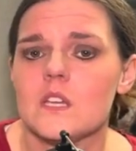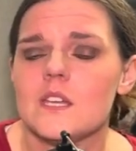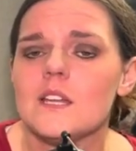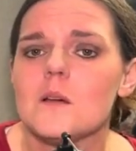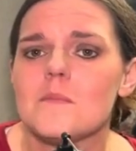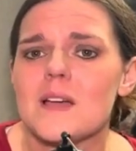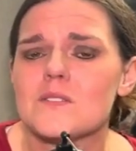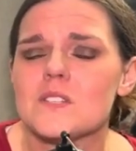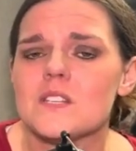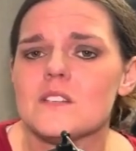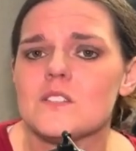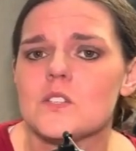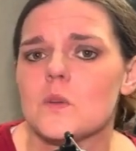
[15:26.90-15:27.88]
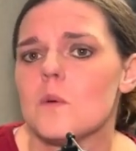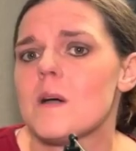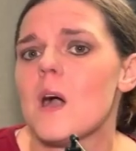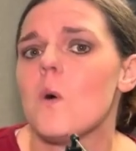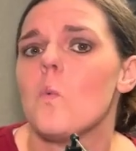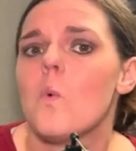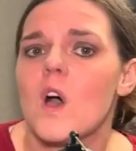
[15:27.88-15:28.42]
It amounted to
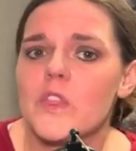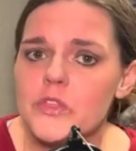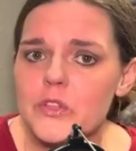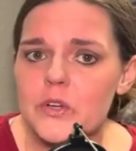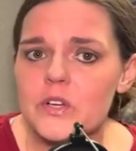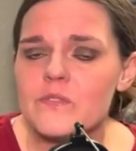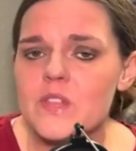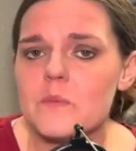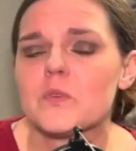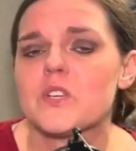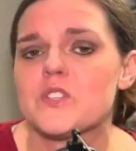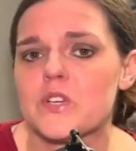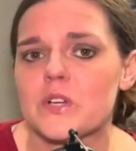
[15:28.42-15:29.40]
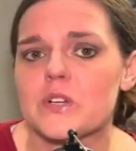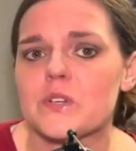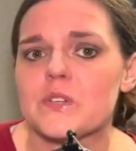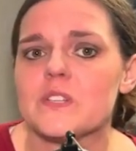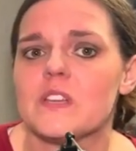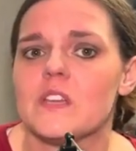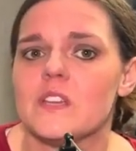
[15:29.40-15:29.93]
about one-third of them
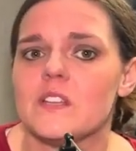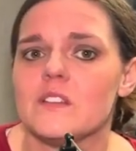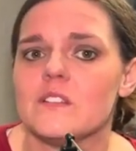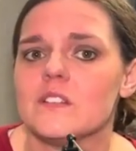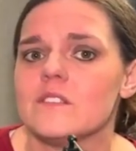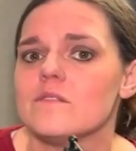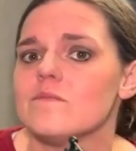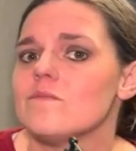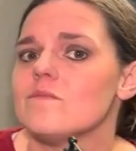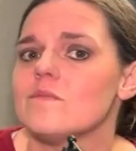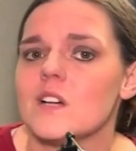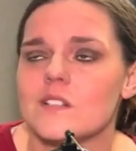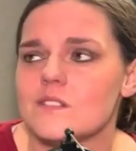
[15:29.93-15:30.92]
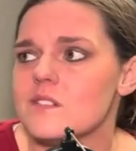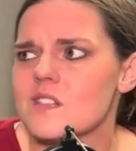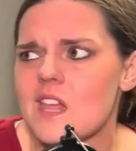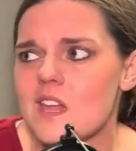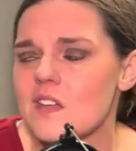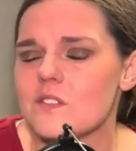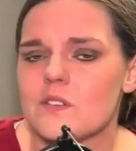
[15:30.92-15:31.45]
returned in
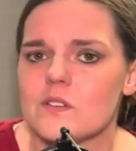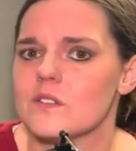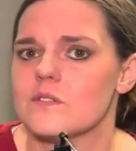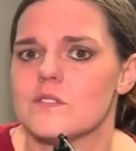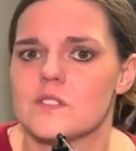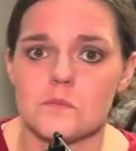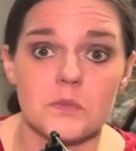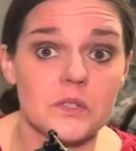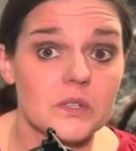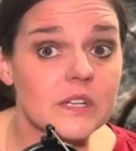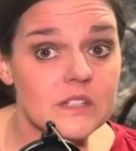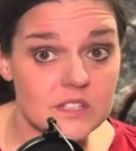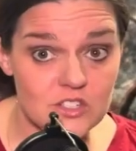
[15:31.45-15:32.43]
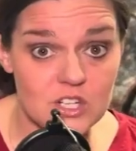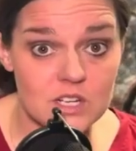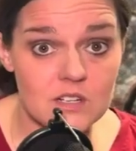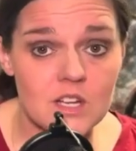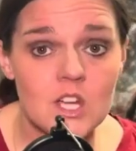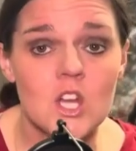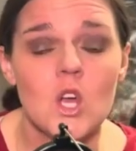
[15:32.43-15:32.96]
unscathed or similar condition,